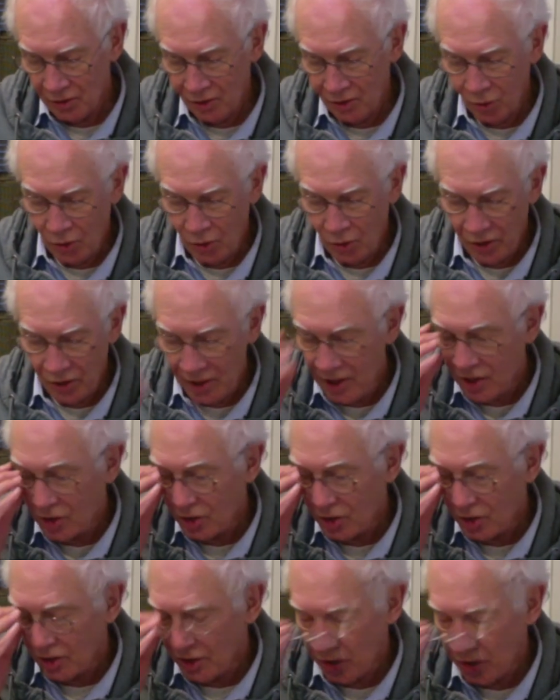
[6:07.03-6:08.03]
you could
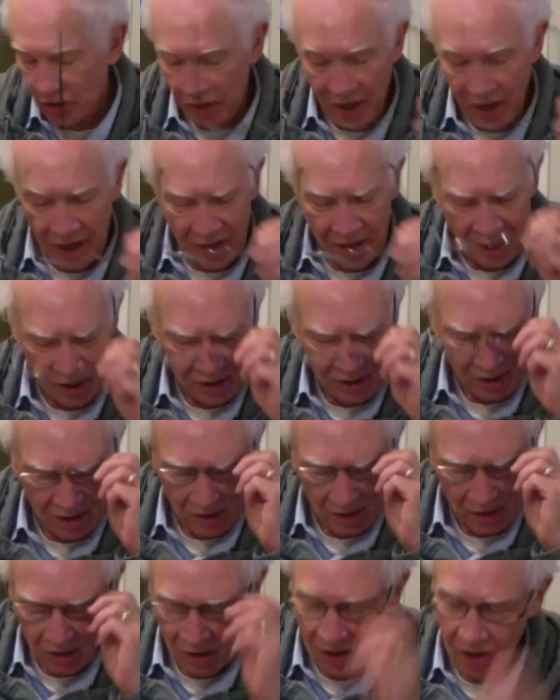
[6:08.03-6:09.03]
easily say that
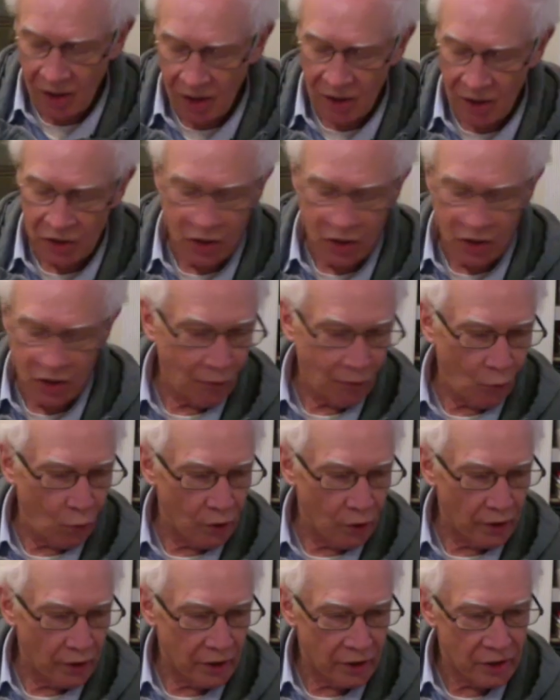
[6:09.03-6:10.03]

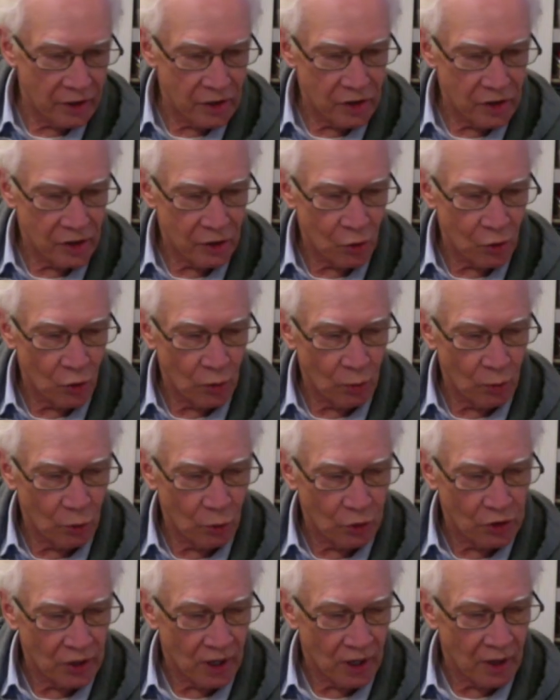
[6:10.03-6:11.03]
self-awareness is the
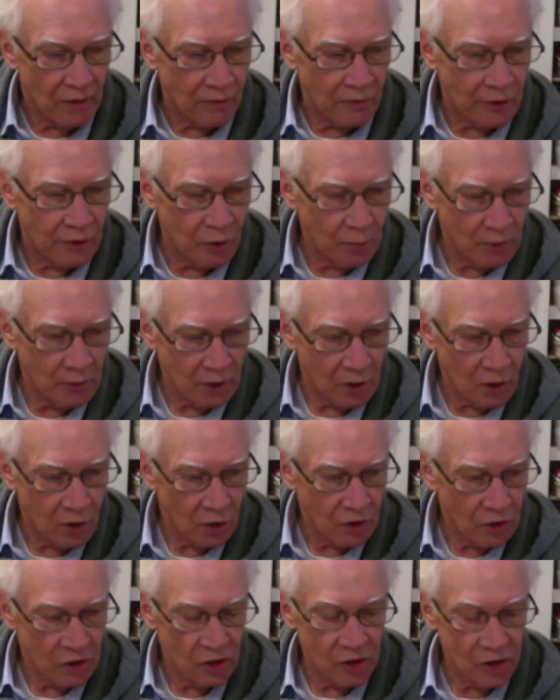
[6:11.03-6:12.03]
normal state of human
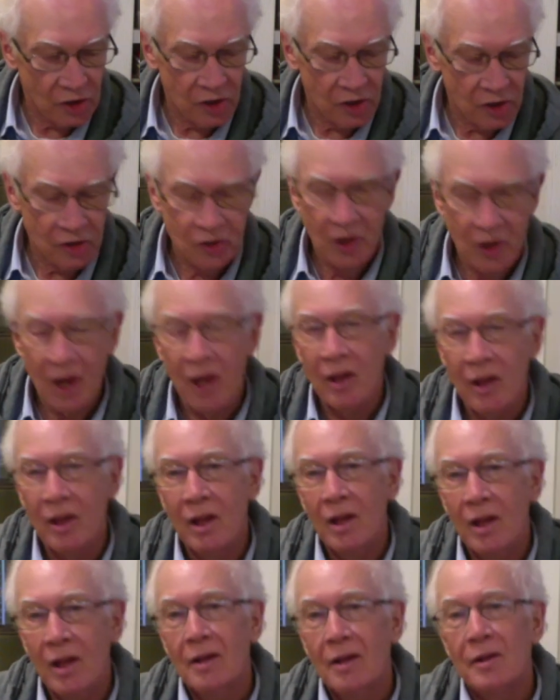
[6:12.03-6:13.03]
consciousness,
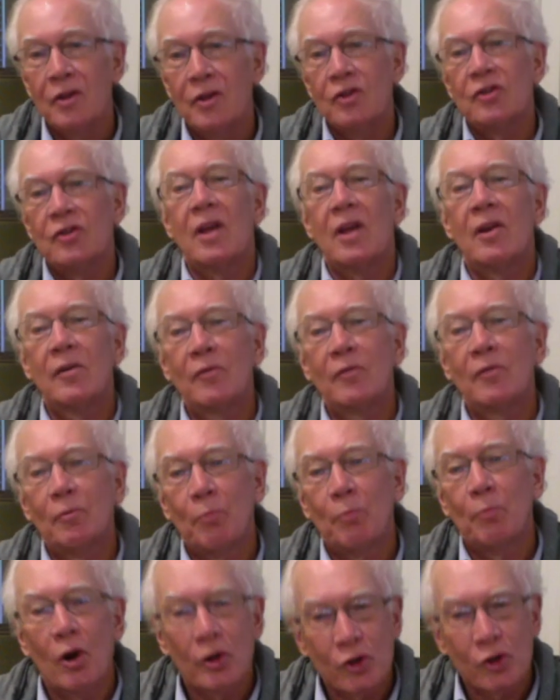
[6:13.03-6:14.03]
and the state of a
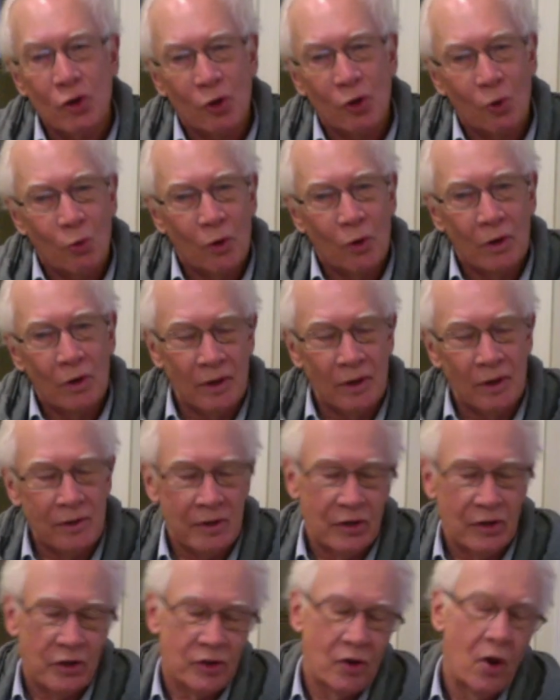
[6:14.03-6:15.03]
partial
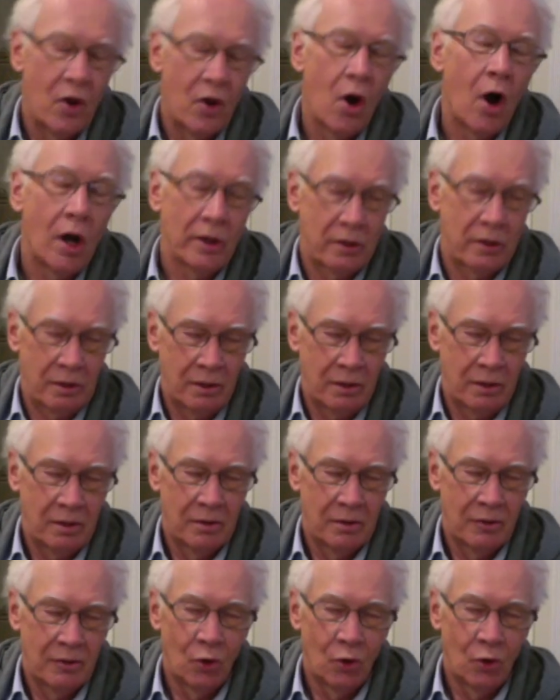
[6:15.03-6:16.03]
awareness is not
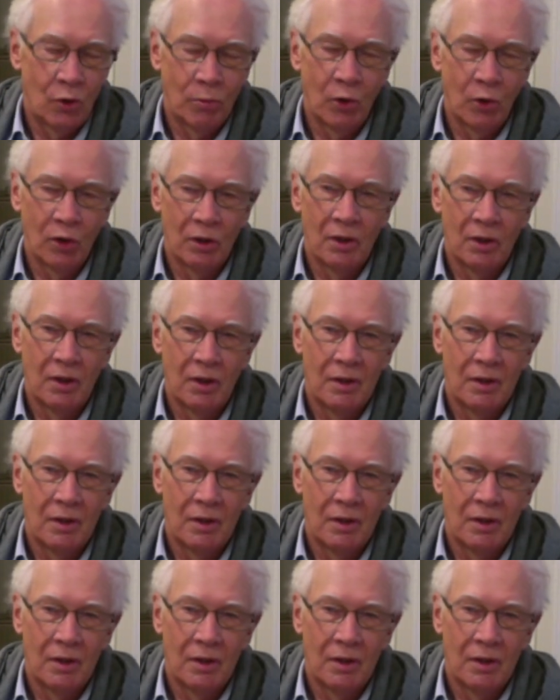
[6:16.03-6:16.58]
normal.